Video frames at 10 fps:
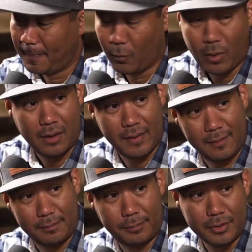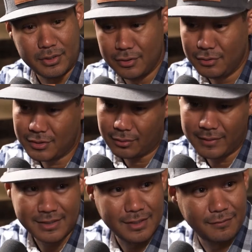while that person who sold
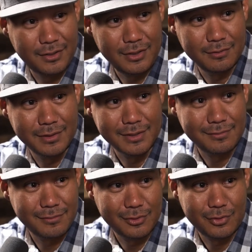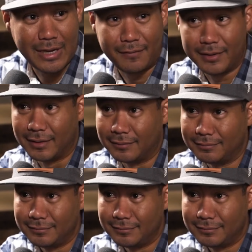that stuff to you is driving a